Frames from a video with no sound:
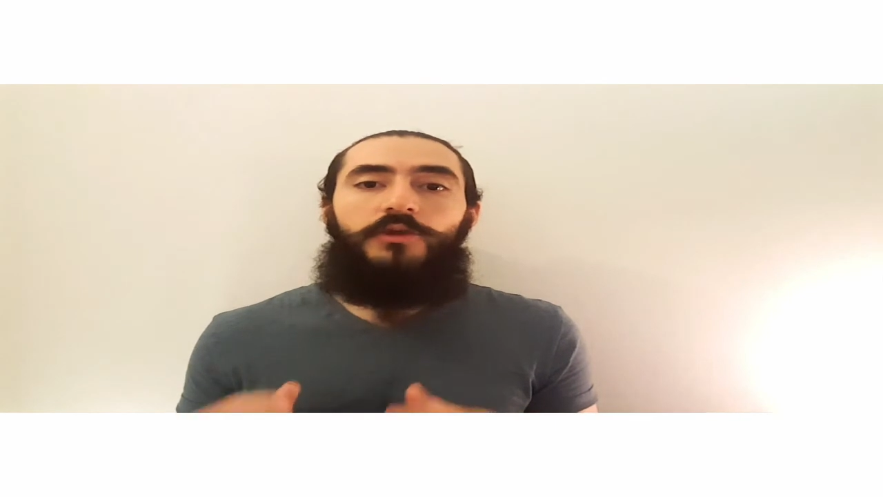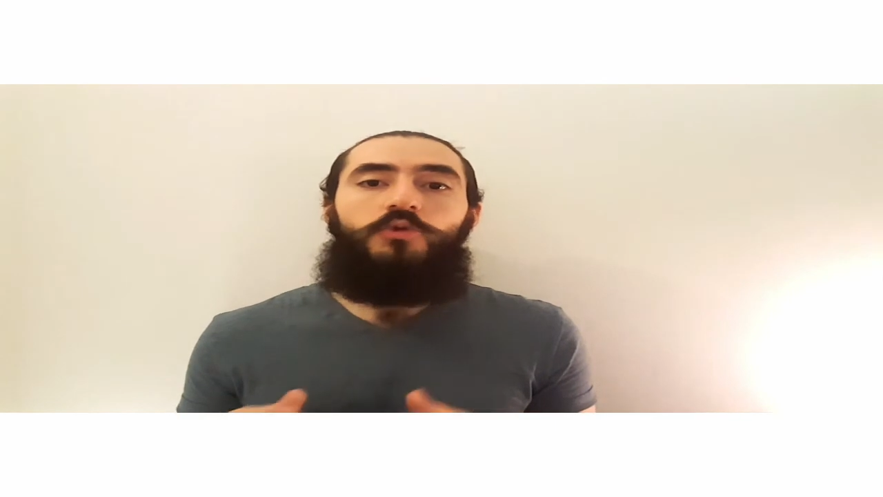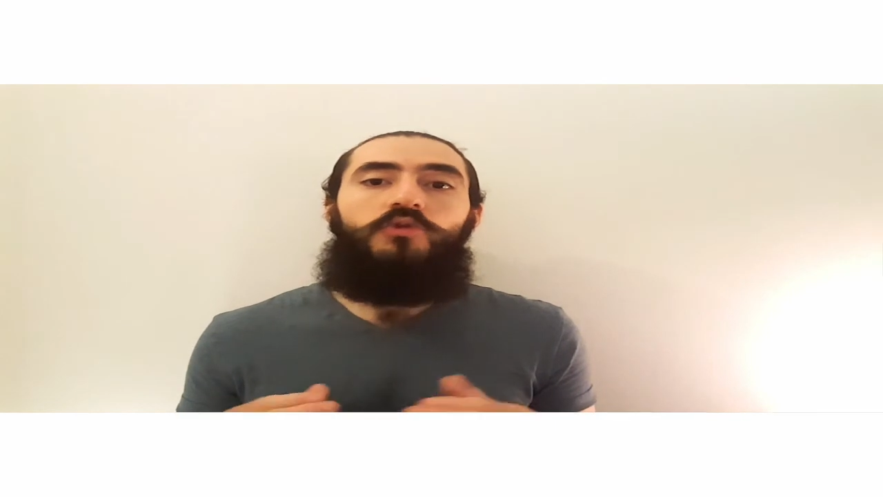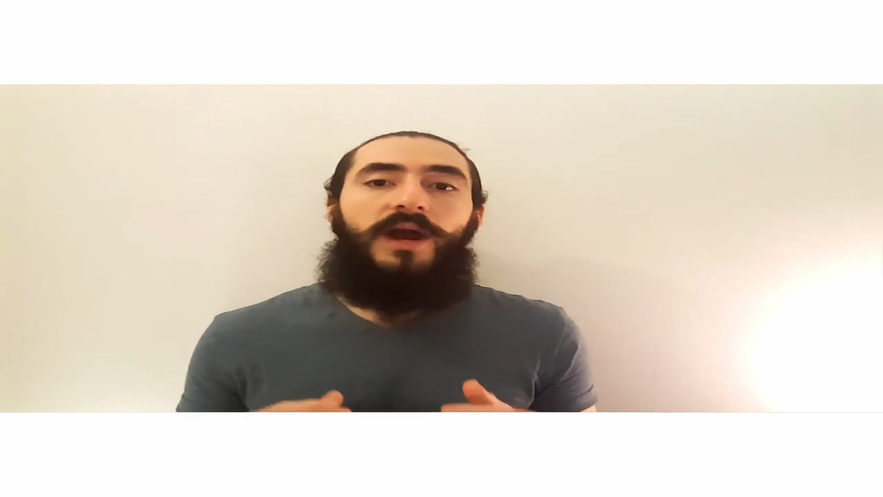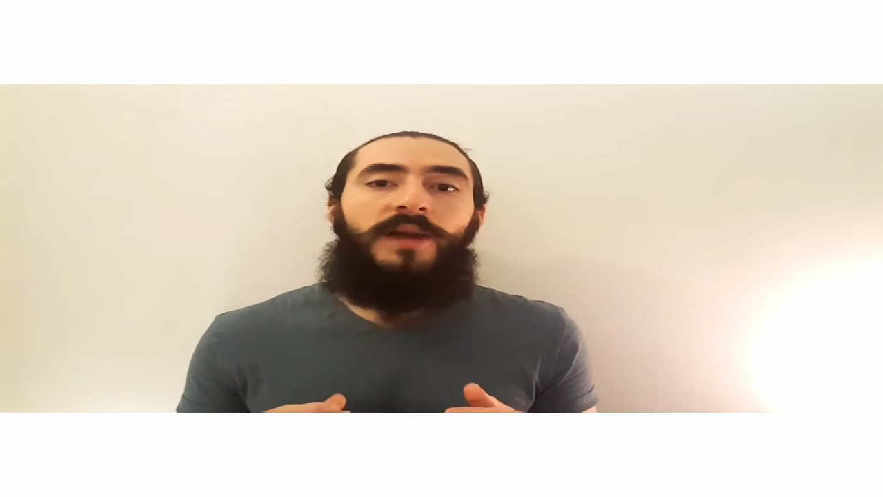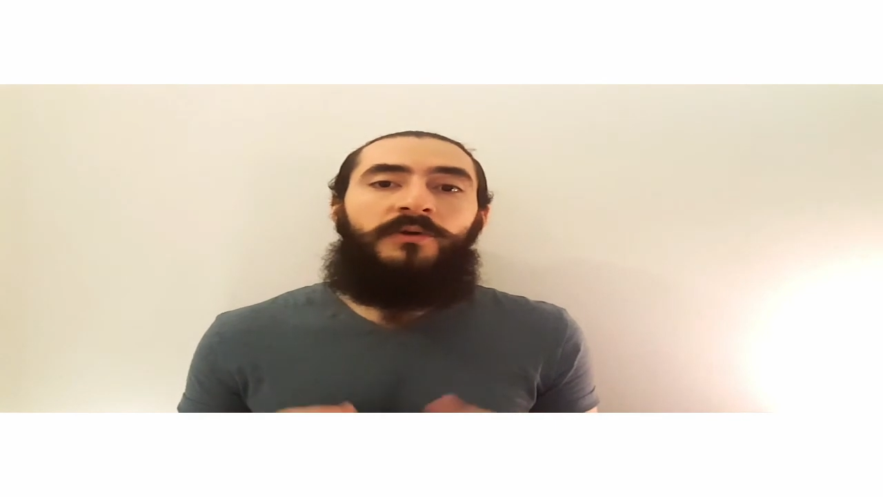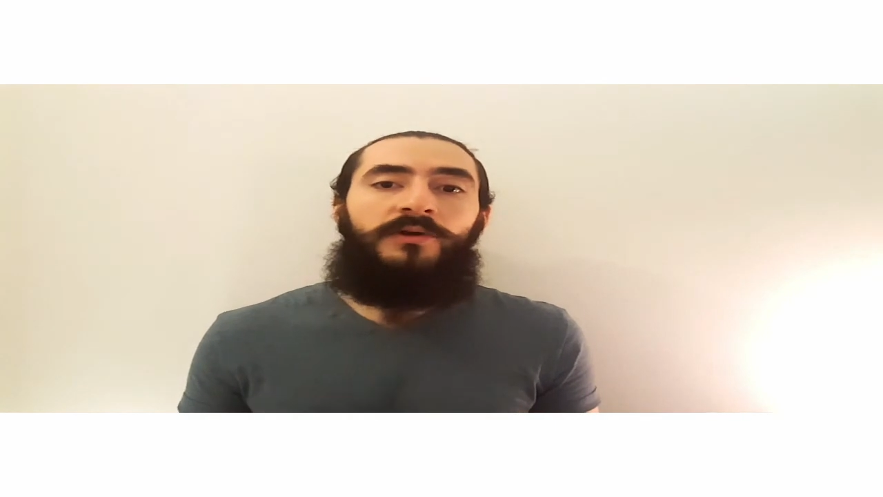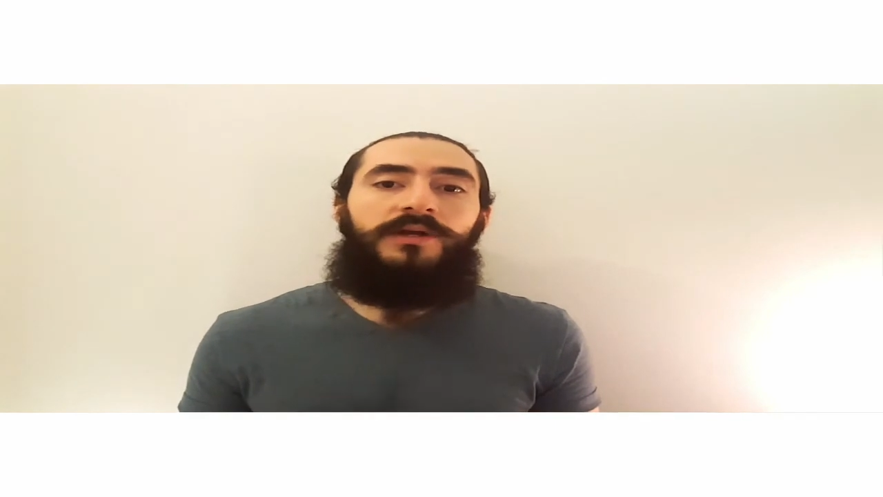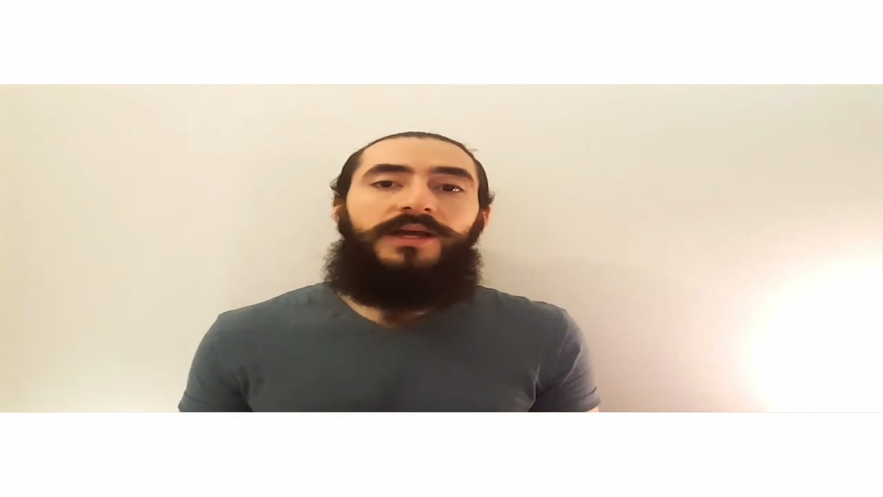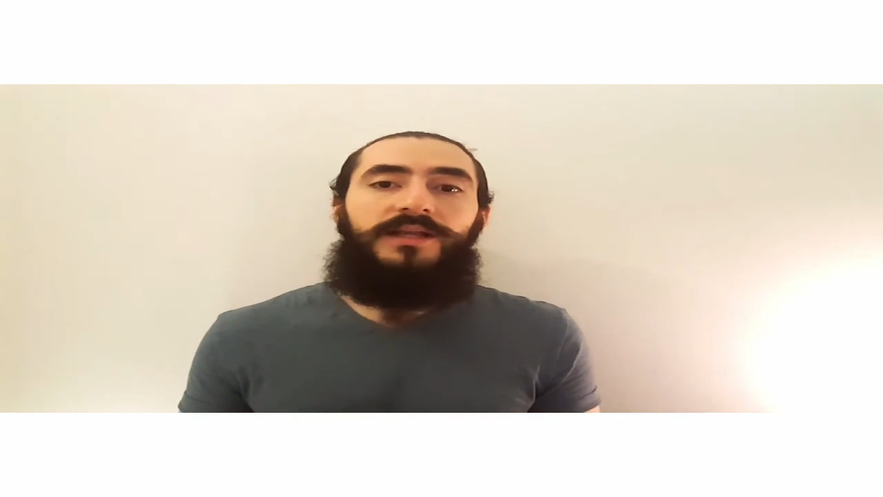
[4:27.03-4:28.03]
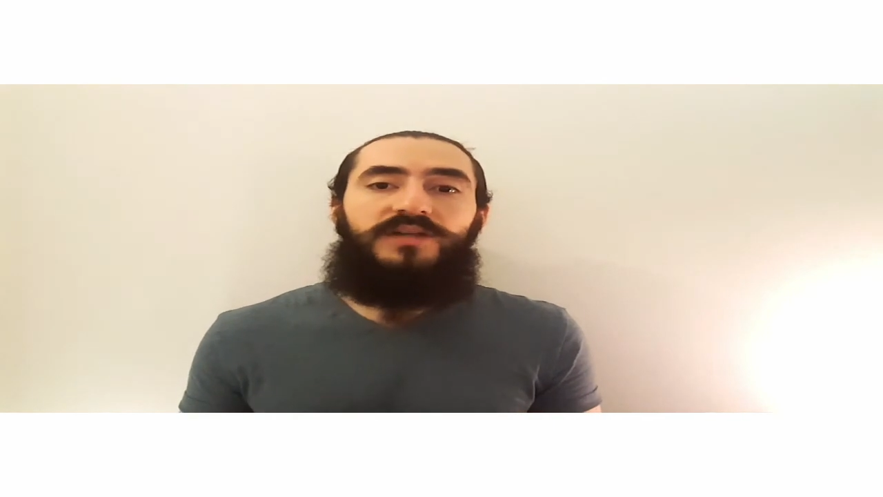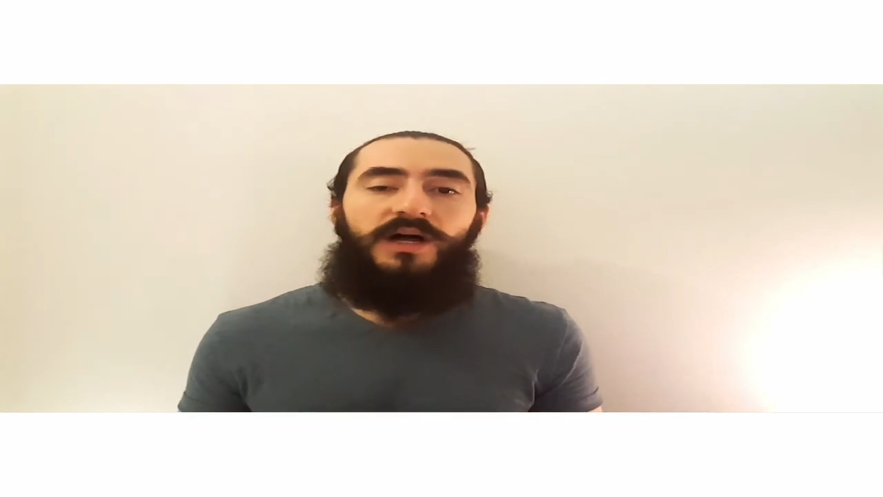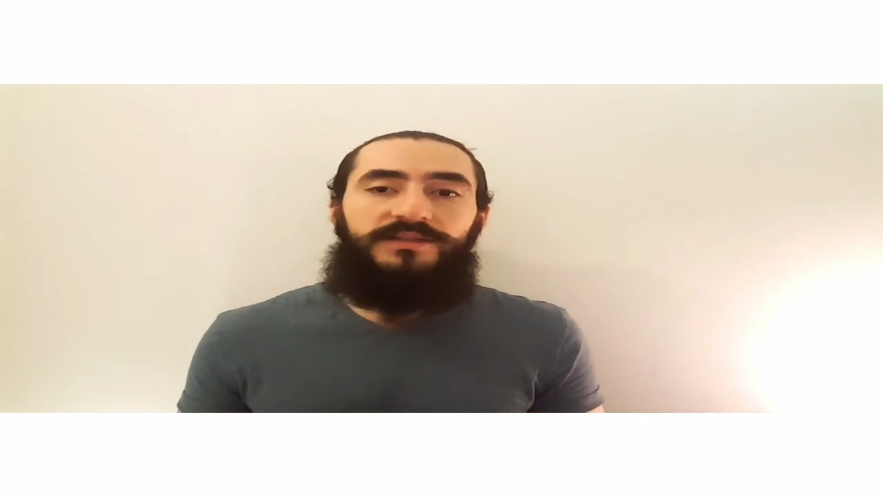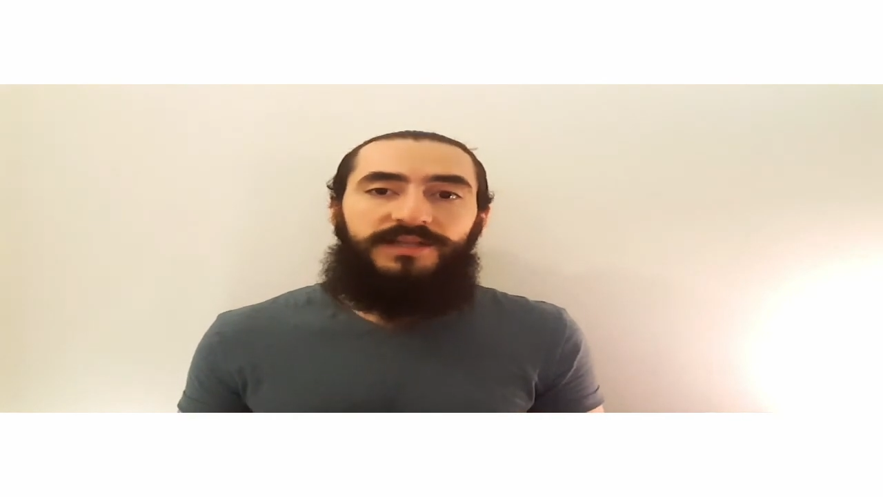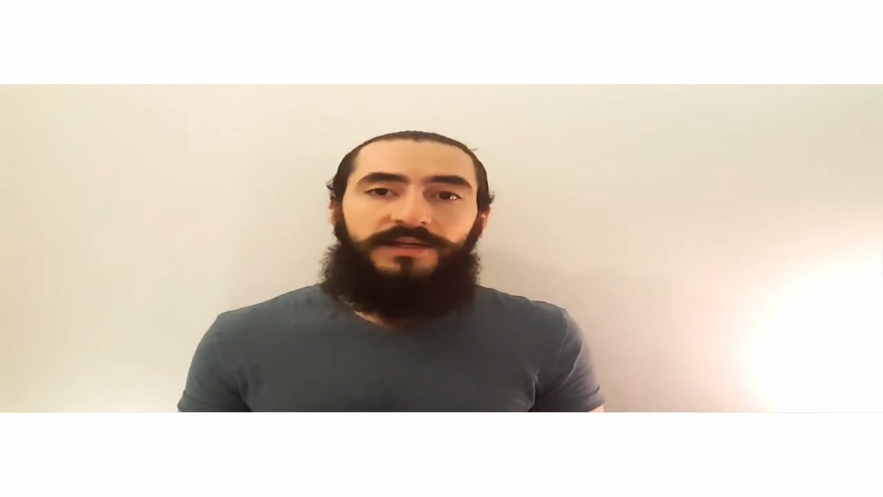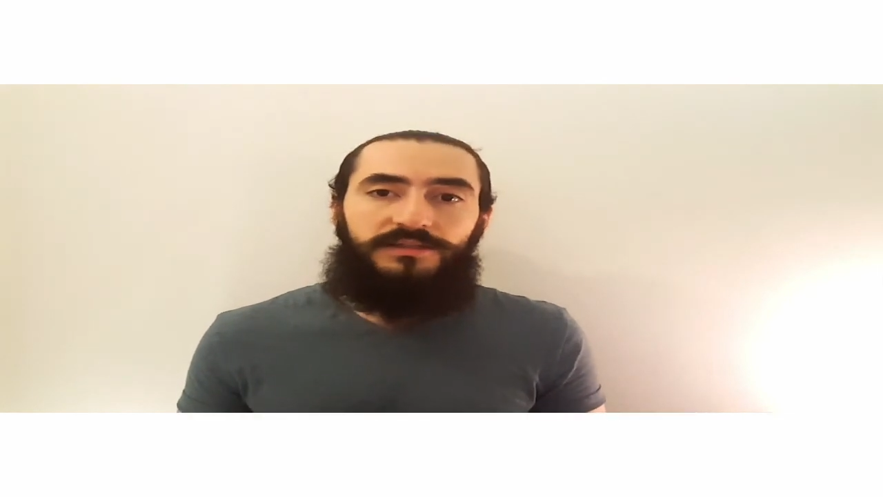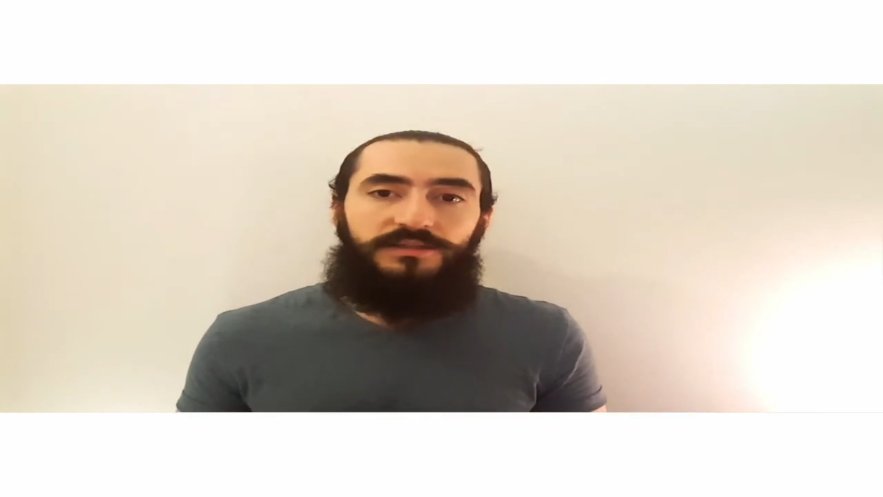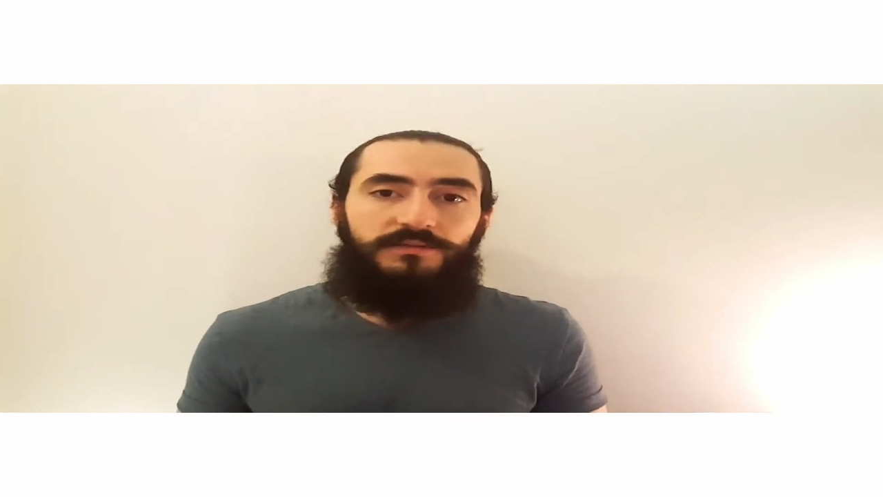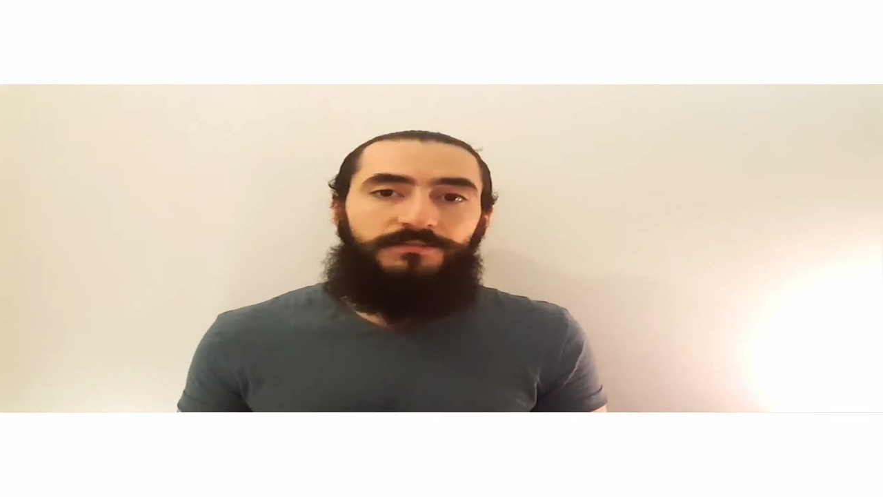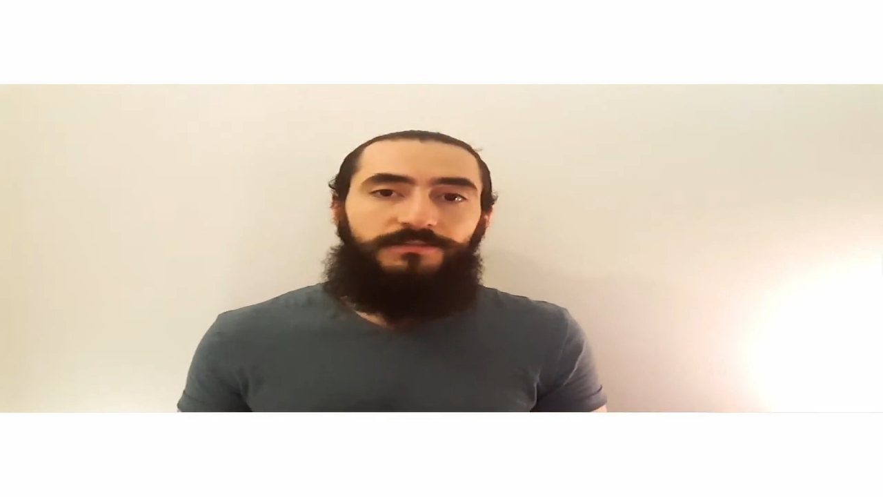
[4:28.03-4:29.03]
through grammar and
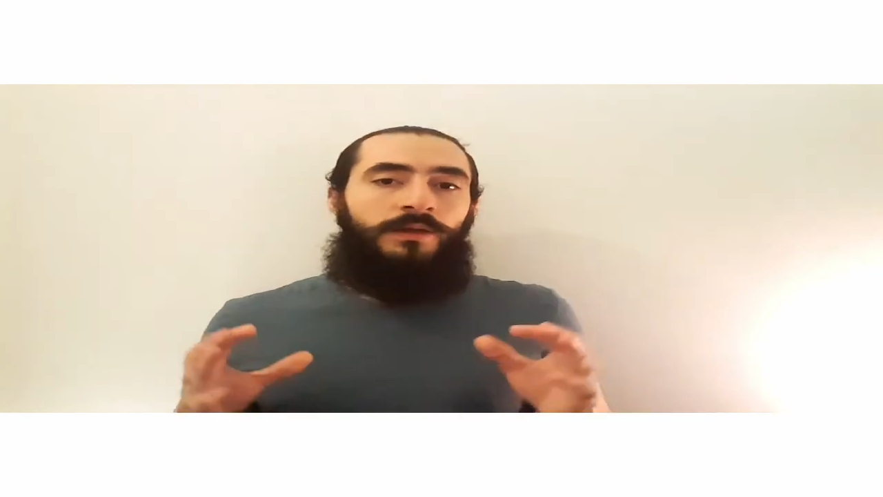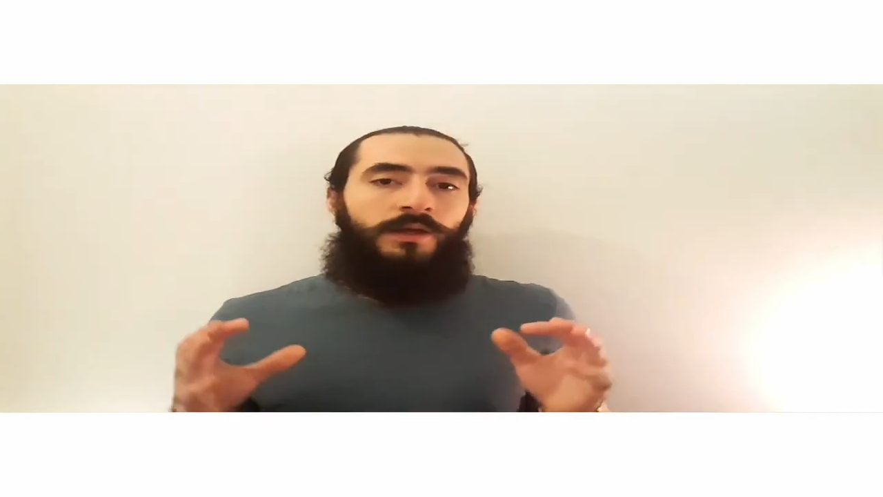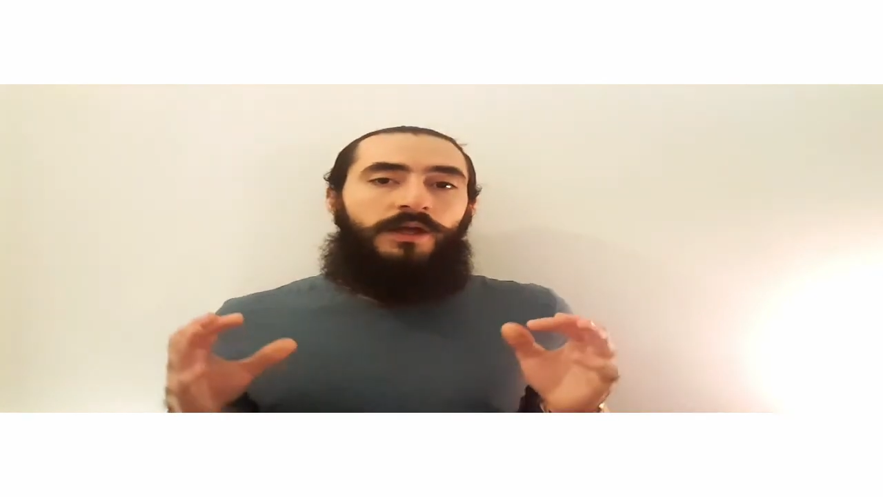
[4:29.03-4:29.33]
context.